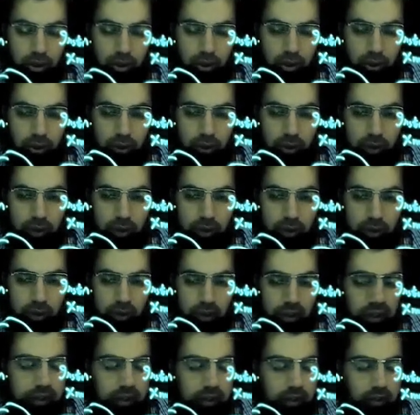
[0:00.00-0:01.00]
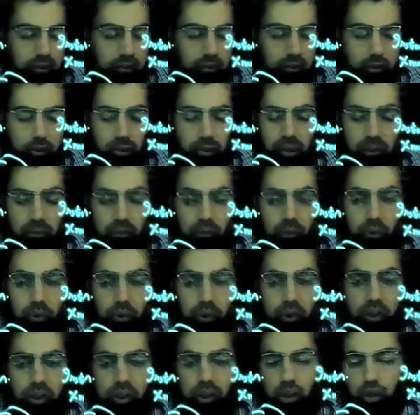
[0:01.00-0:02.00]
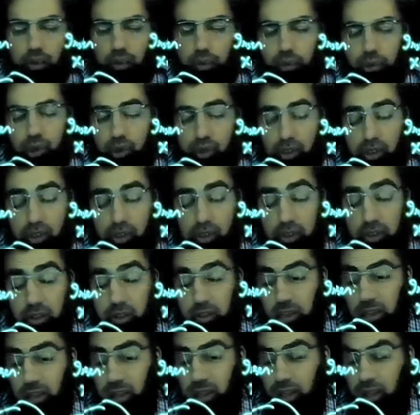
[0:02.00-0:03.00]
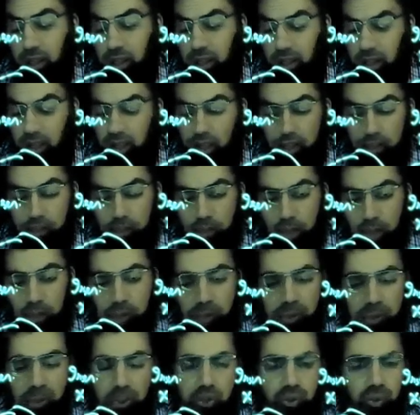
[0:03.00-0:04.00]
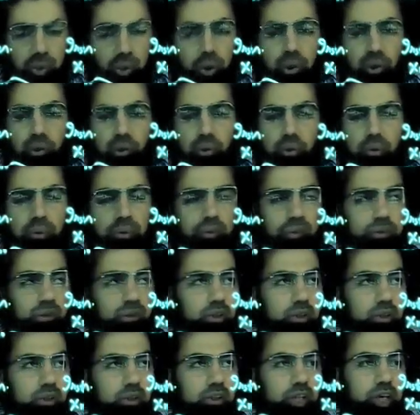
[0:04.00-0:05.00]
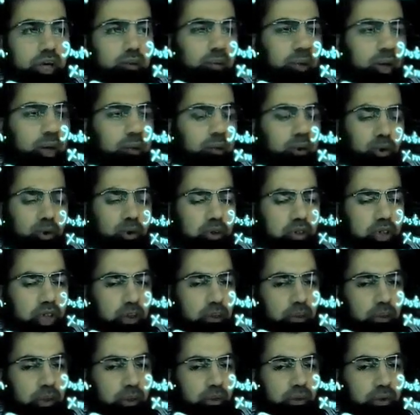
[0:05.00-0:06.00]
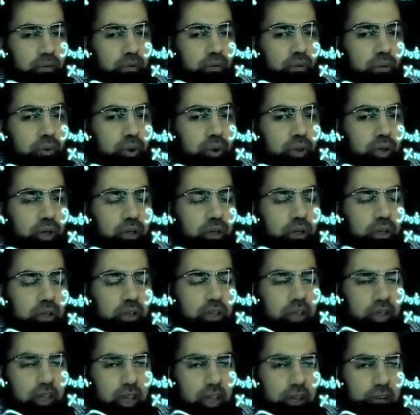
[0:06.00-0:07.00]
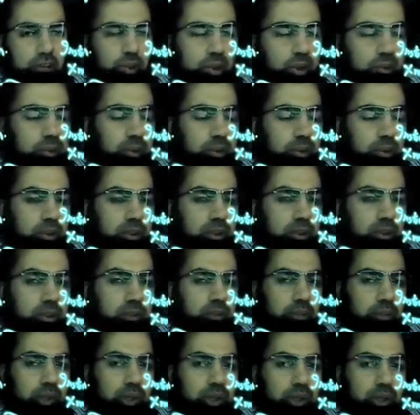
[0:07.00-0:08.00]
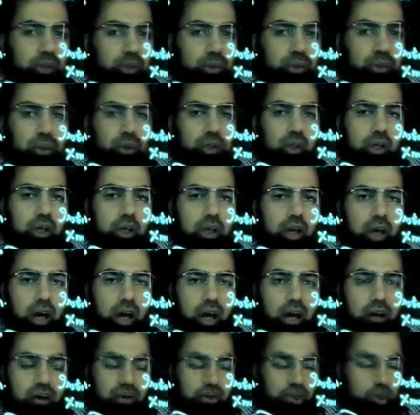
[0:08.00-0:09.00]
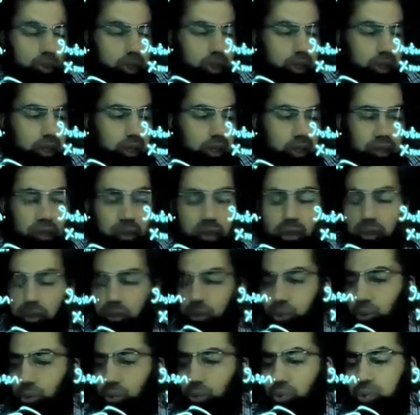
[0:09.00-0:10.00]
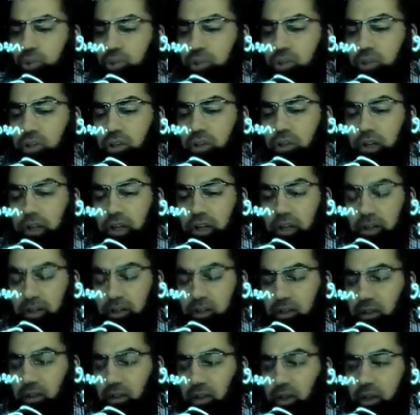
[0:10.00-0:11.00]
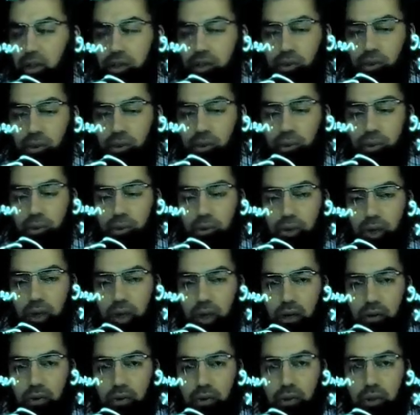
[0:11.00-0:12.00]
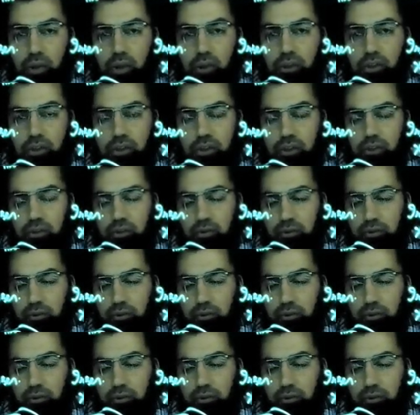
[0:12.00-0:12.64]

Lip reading: on one side will be the voltage output on another side. Its purpose is not to step up or step down the voltage. The purpose is simply to isolate the two circuits. So isolation